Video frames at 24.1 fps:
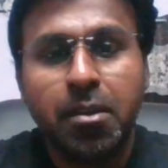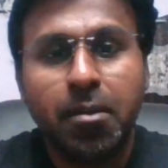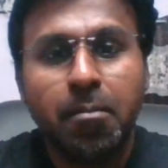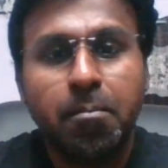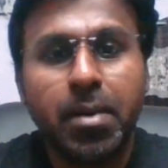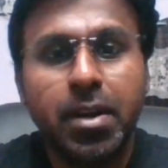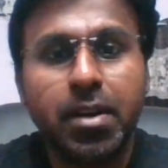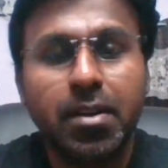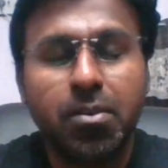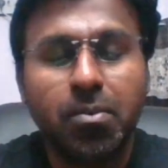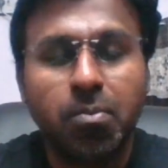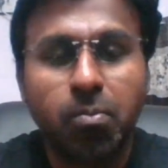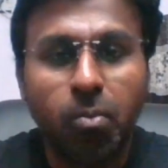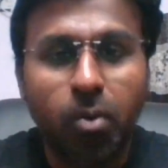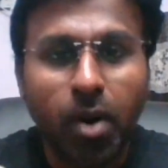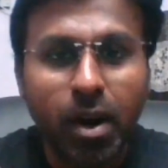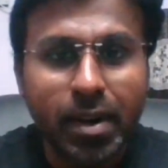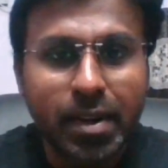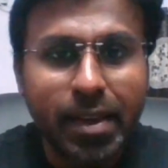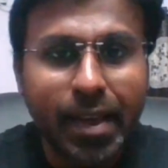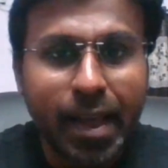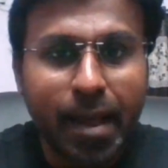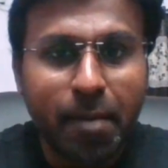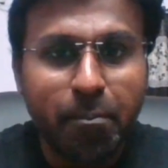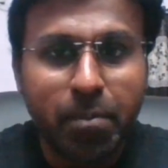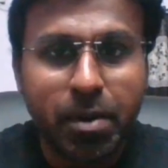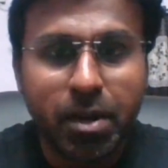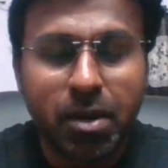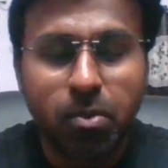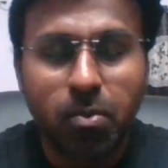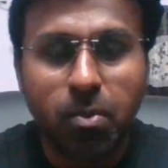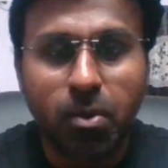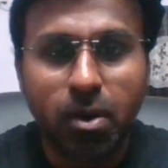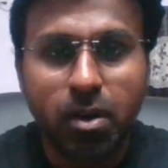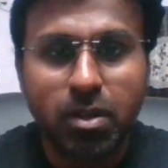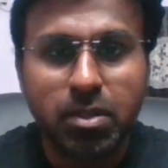But what
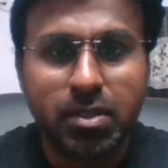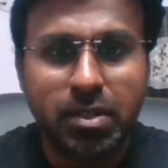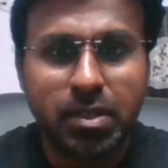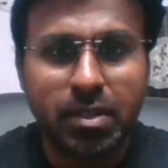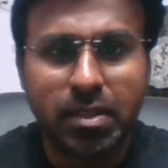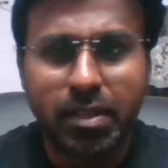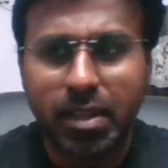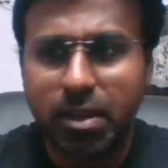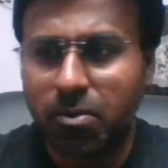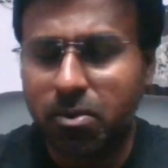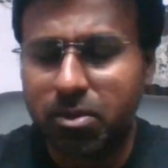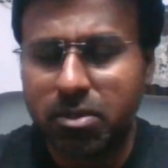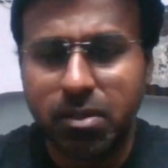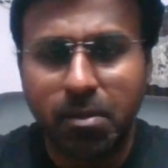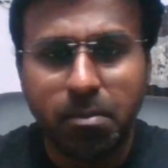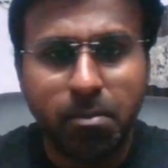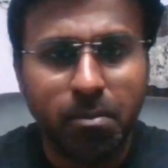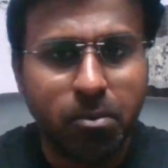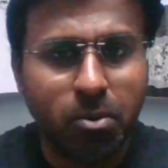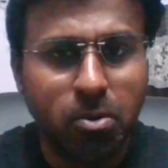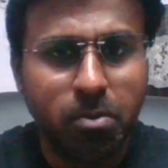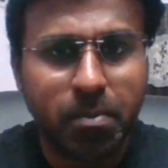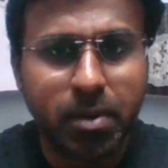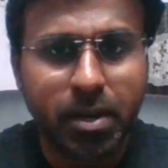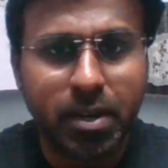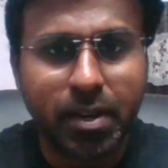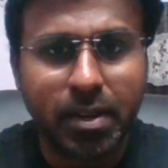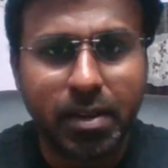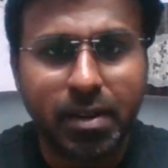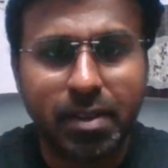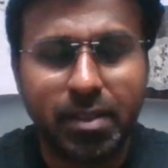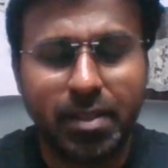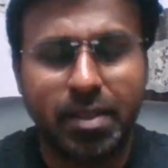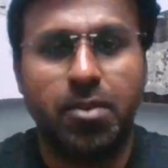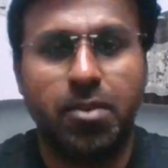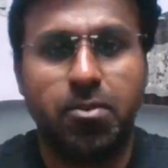happened was, there was a movement
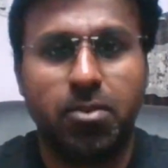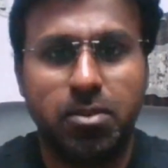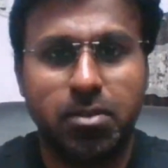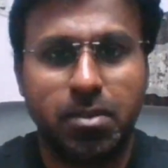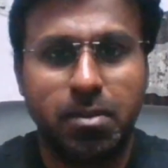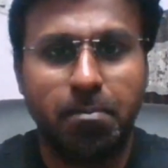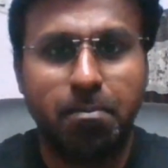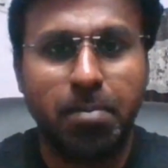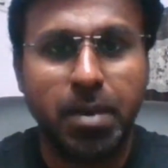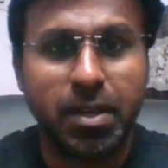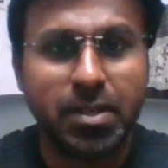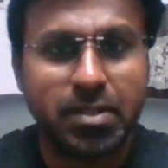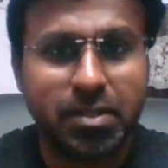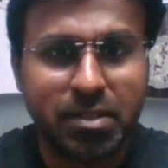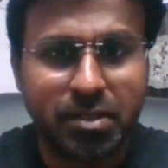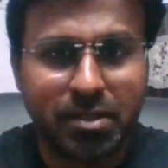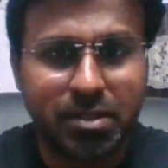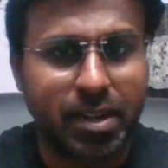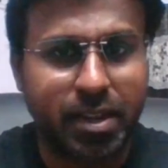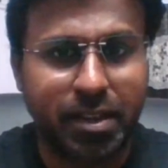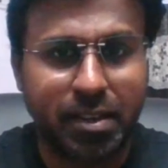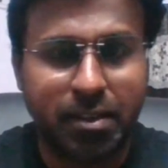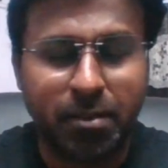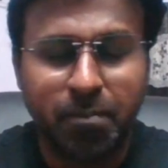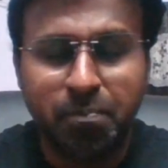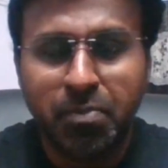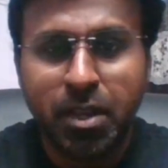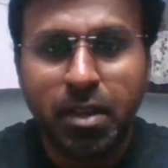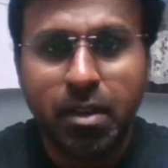and there was a bus strike.